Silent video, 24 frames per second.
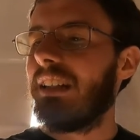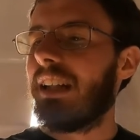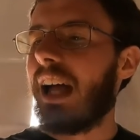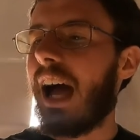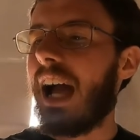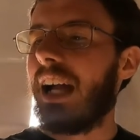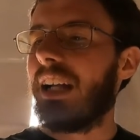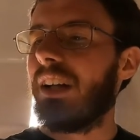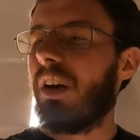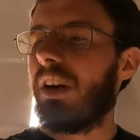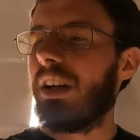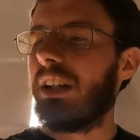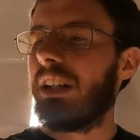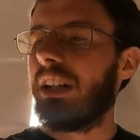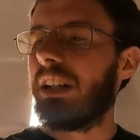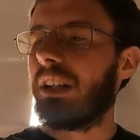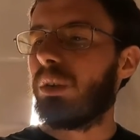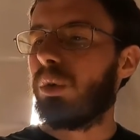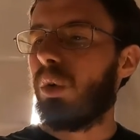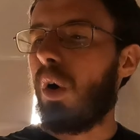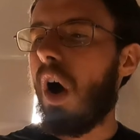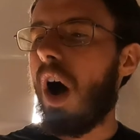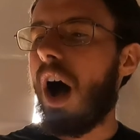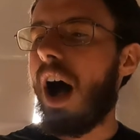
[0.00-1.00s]
died on the
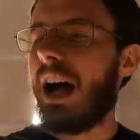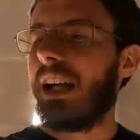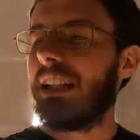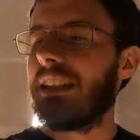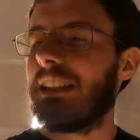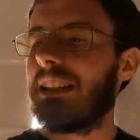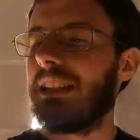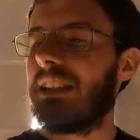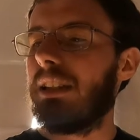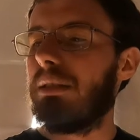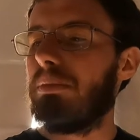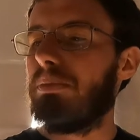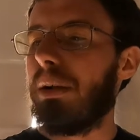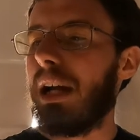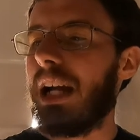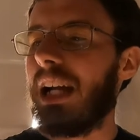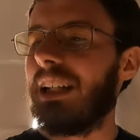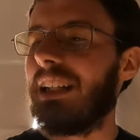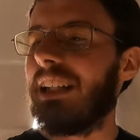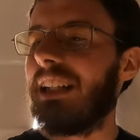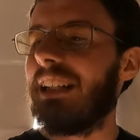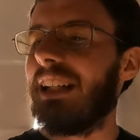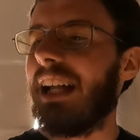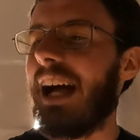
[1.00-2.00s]
cross to
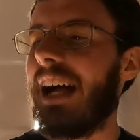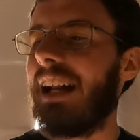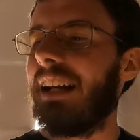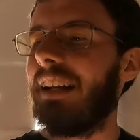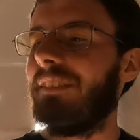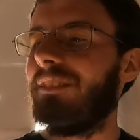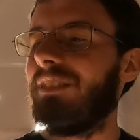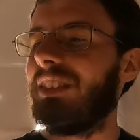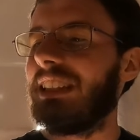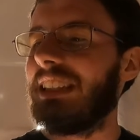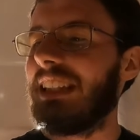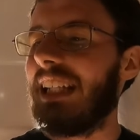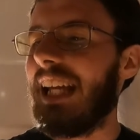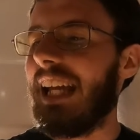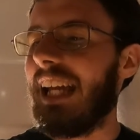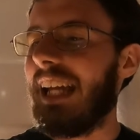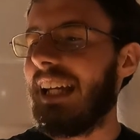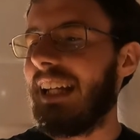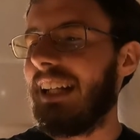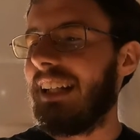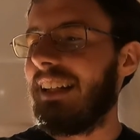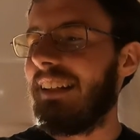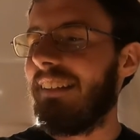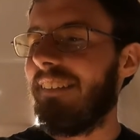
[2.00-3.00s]
pay the debt of
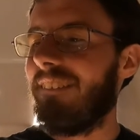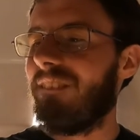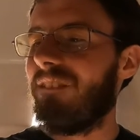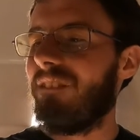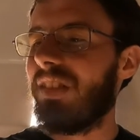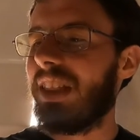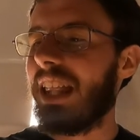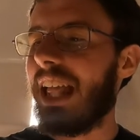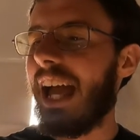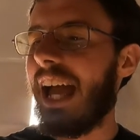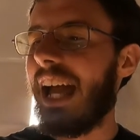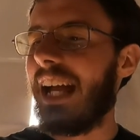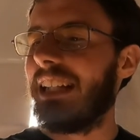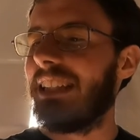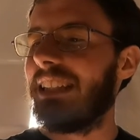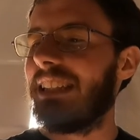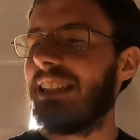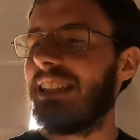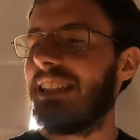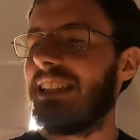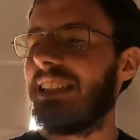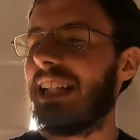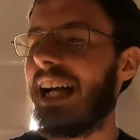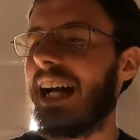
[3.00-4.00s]
sin
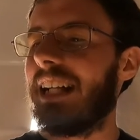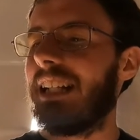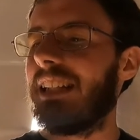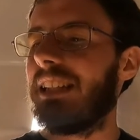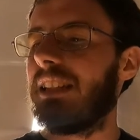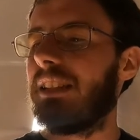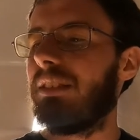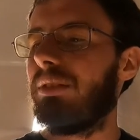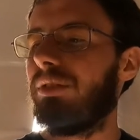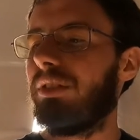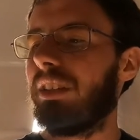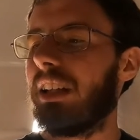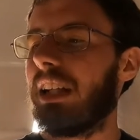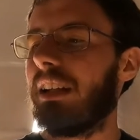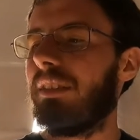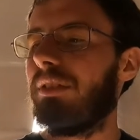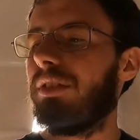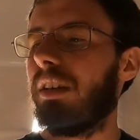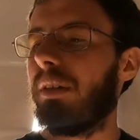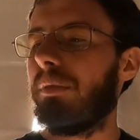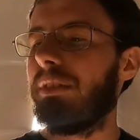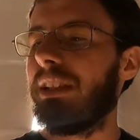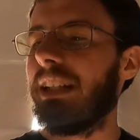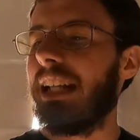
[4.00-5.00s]
and set us free
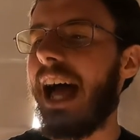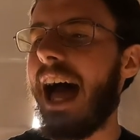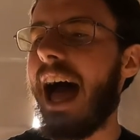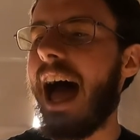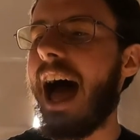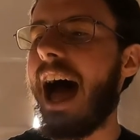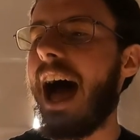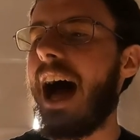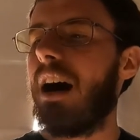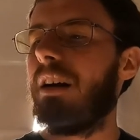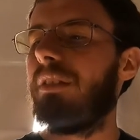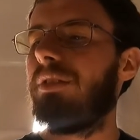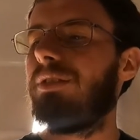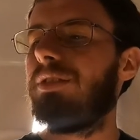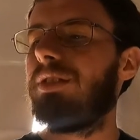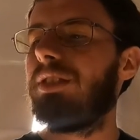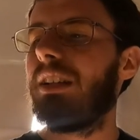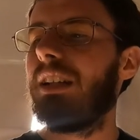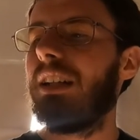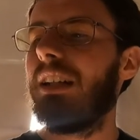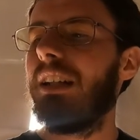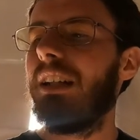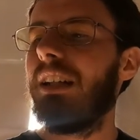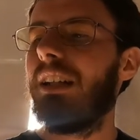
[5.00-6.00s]
from
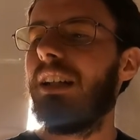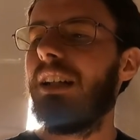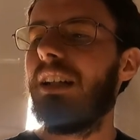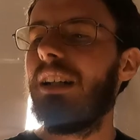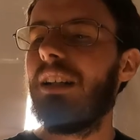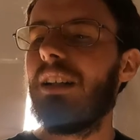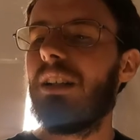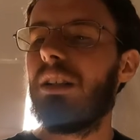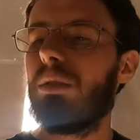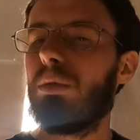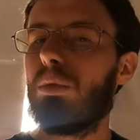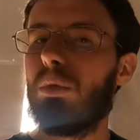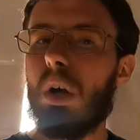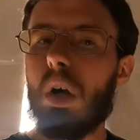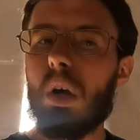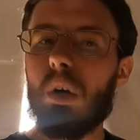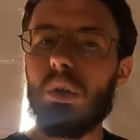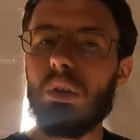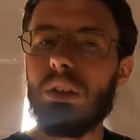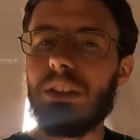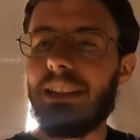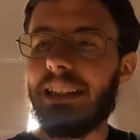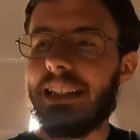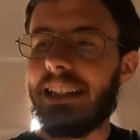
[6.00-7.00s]
death,
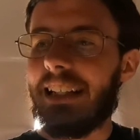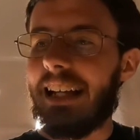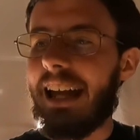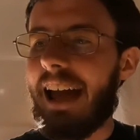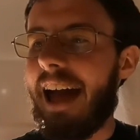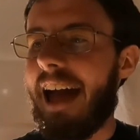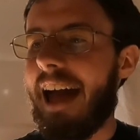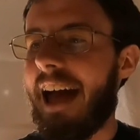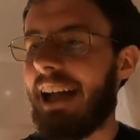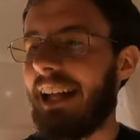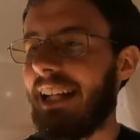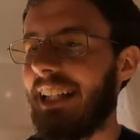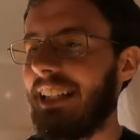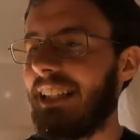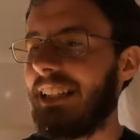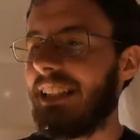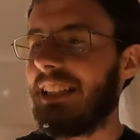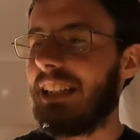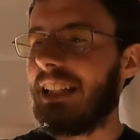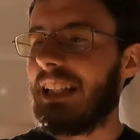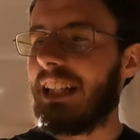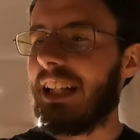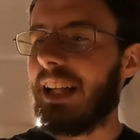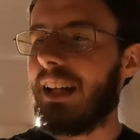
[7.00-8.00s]
rose again
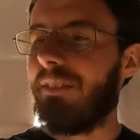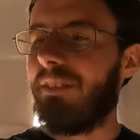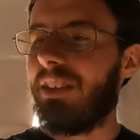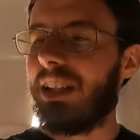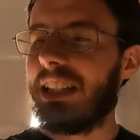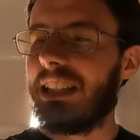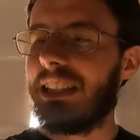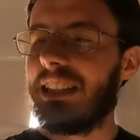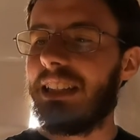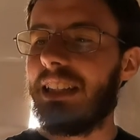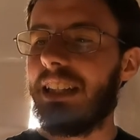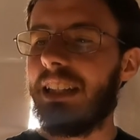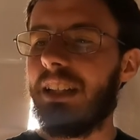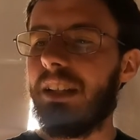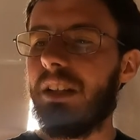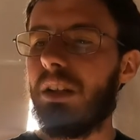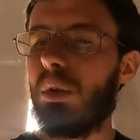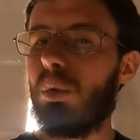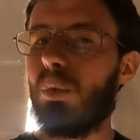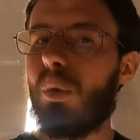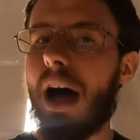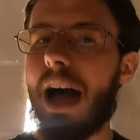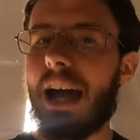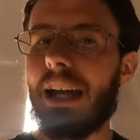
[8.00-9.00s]
to give us the
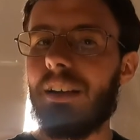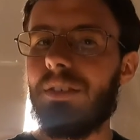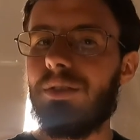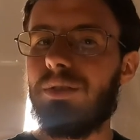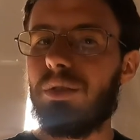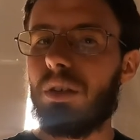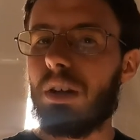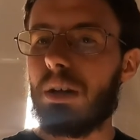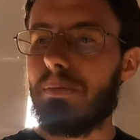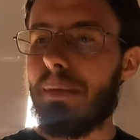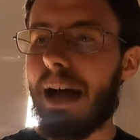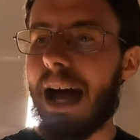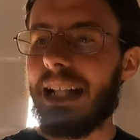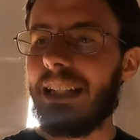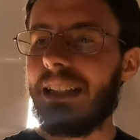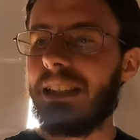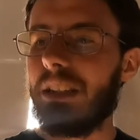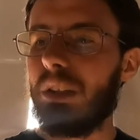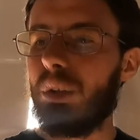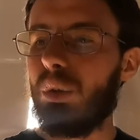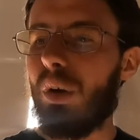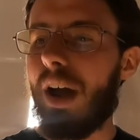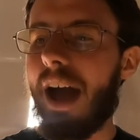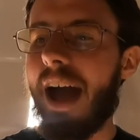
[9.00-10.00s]
new life we're
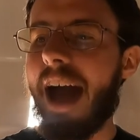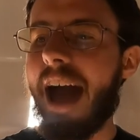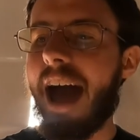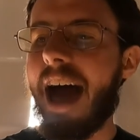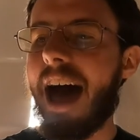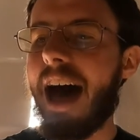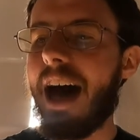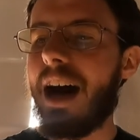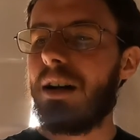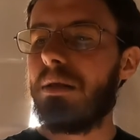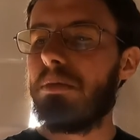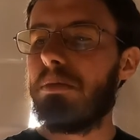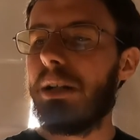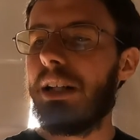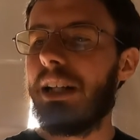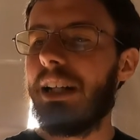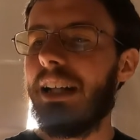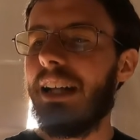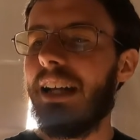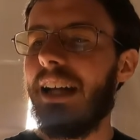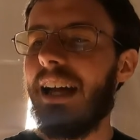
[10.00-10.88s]
meant to have,